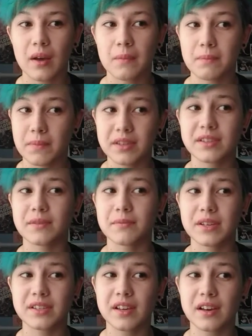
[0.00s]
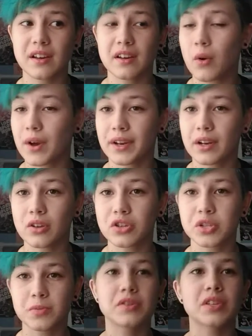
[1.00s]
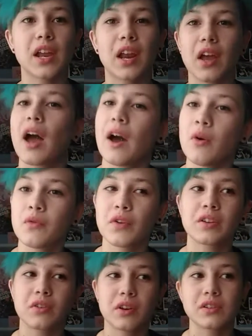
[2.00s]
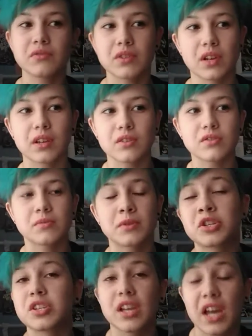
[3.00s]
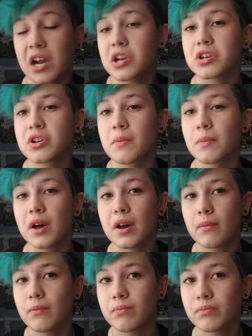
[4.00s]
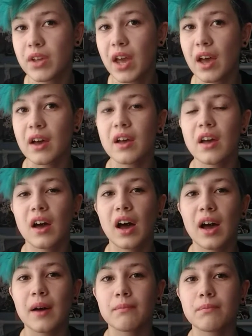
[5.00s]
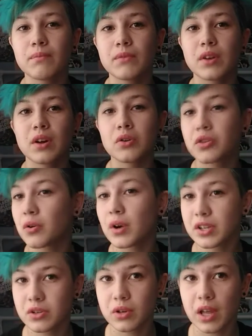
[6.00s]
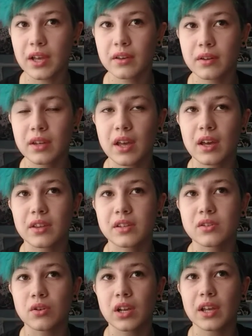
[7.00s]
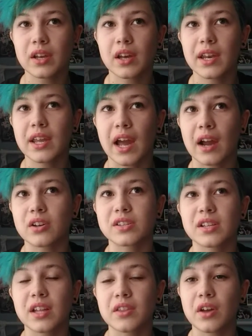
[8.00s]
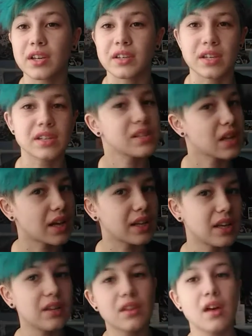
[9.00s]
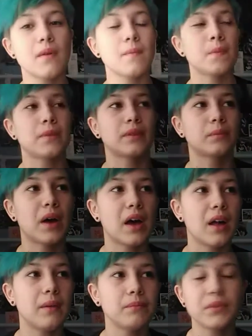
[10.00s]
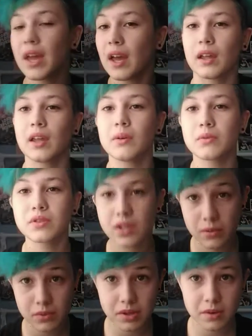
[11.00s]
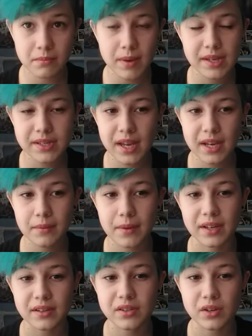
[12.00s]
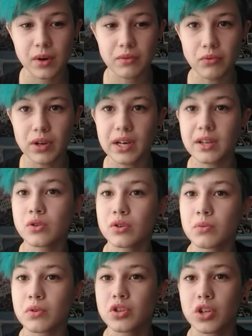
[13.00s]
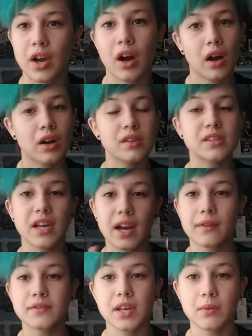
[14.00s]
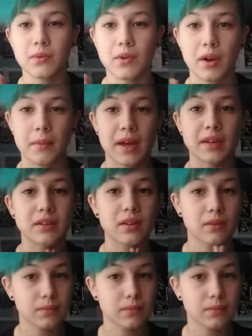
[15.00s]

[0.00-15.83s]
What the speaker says: Misa quite a lot just because I like her outfit. I don't necessarily like her as much as a character, but yeah. Although I do there's not like any characters in there that I dislike either. But yeah, it was an amazing anime, so I really enjoyed watching it. 10 out of 10 would recommend.